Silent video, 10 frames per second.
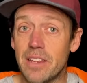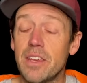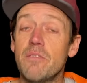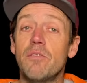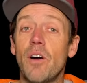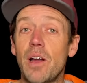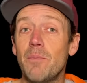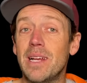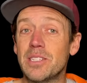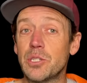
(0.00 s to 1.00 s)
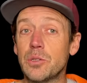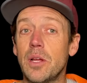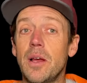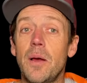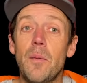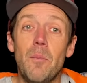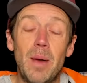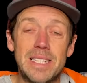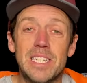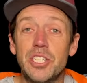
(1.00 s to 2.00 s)
the environmental
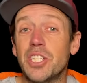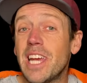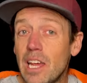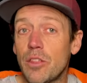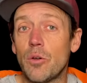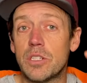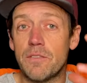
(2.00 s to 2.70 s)
message and ethos